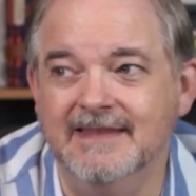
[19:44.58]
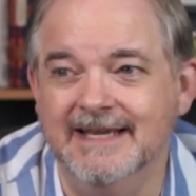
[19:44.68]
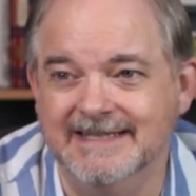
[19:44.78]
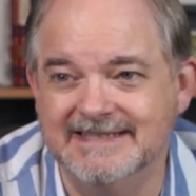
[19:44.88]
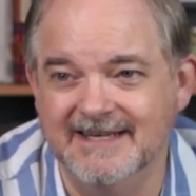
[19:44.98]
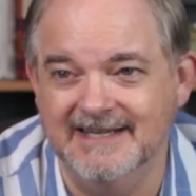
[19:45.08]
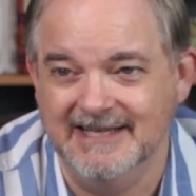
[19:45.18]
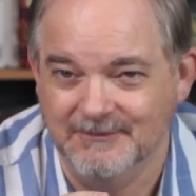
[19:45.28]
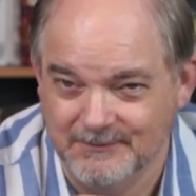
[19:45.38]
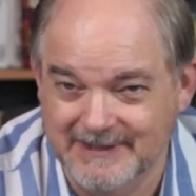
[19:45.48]
it's
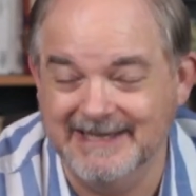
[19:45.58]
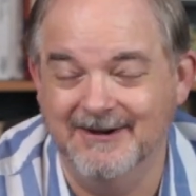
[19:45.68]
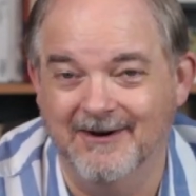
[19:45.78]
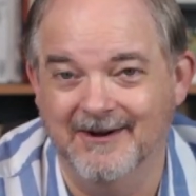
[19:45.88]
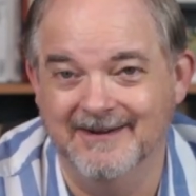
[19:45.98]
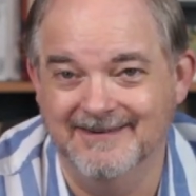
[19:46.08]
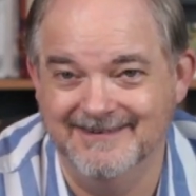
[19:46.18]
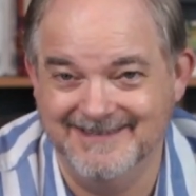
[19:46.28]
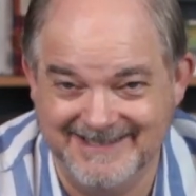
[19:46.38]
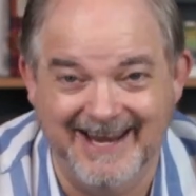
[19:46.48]
suddenly really hard
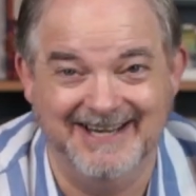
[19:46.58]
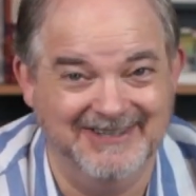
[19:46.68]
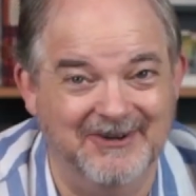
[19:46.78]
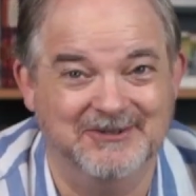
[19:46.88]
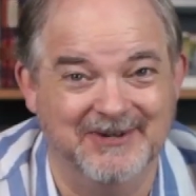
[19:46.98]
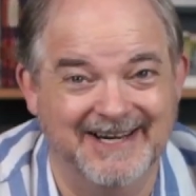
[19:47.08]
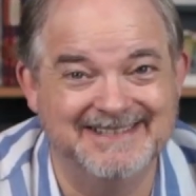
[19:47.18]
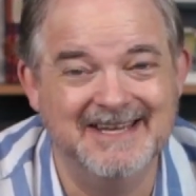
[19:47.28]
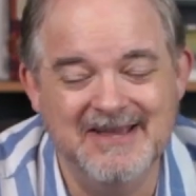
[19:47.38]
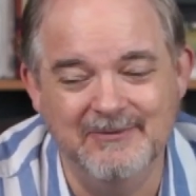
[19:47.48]
to take no
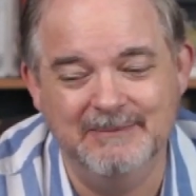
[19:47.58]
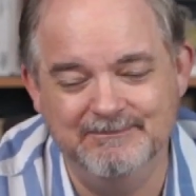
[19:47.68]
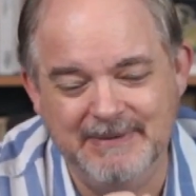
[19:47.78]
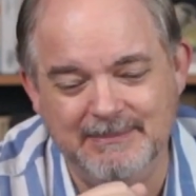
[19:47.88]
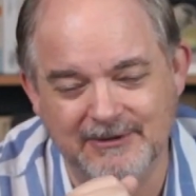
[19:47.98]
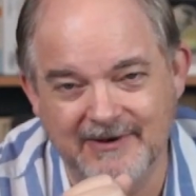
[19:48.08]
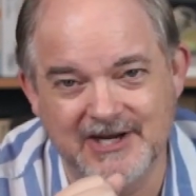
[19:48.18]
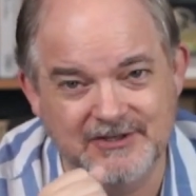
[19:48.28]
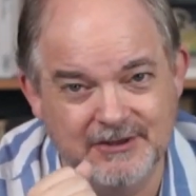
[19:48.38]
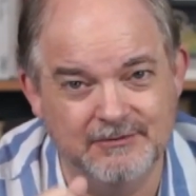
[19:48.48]
tricks. When people are
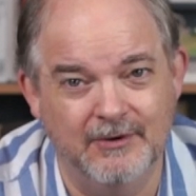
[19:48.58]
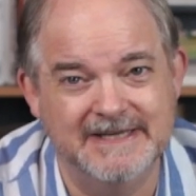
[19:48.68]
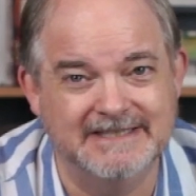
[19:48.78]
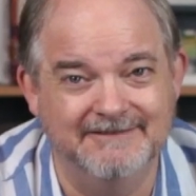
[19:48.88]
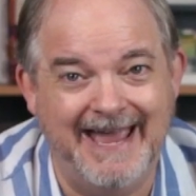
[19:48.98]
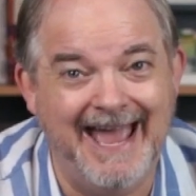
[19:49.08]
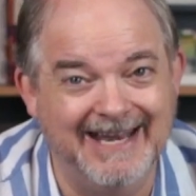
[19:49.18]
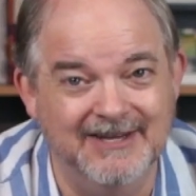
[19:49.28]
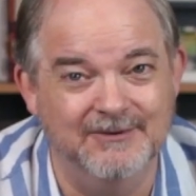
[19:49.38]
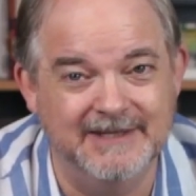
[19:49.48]
actually throwing stuff
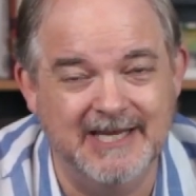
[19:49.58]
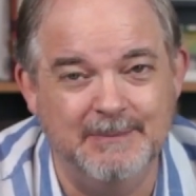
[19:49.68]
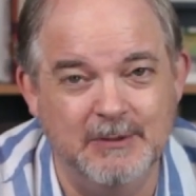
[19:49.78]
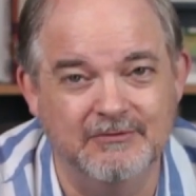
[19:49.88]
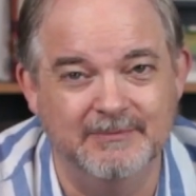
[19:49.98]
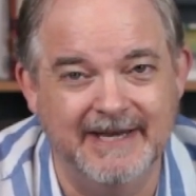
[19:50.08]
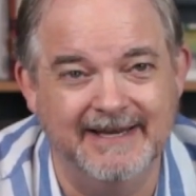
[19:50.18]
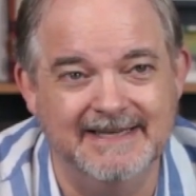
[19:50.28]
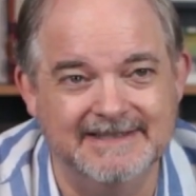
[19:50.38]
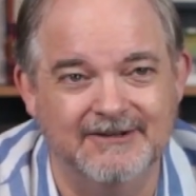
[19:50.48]
at you to keep you from
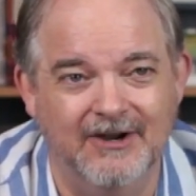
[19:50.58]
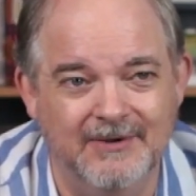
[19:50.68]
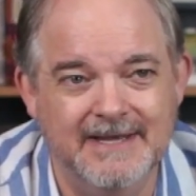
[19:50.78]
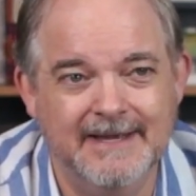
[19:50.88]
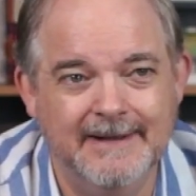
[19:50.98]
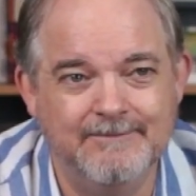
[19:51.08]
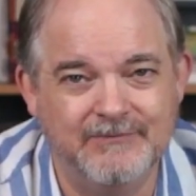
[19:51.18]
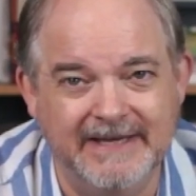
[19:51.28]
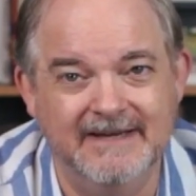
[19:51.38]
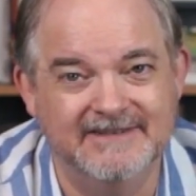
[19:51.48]
taking 0
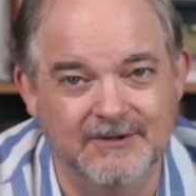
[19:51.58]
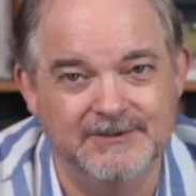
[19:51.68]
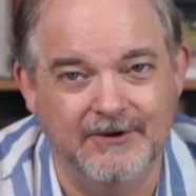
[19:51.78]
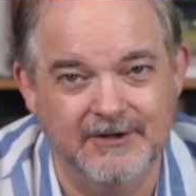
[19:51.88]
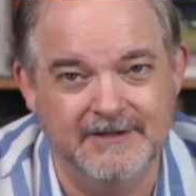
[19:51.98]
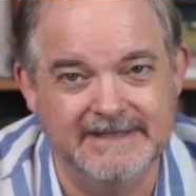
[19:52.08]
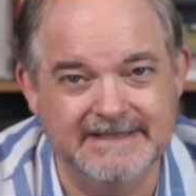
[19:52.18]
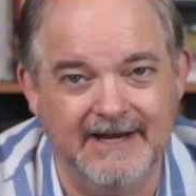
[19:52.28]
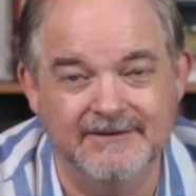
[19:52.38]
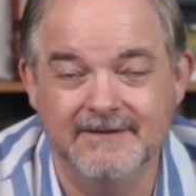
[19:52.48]
is harder than it
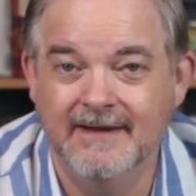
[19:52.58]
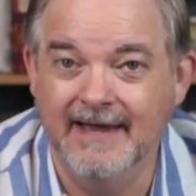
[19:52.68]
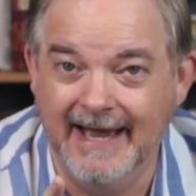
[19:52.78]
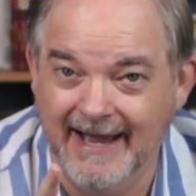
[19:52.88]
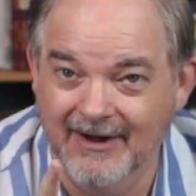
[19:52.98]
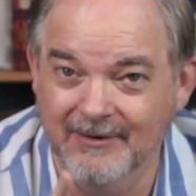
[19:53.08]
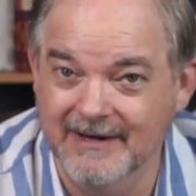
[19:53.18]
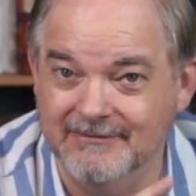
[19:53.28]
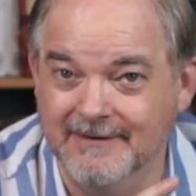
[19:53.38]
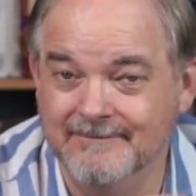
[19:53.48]
sounds.
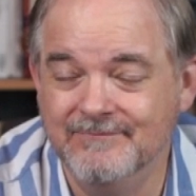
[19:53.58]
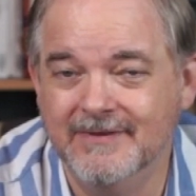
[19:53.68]
However,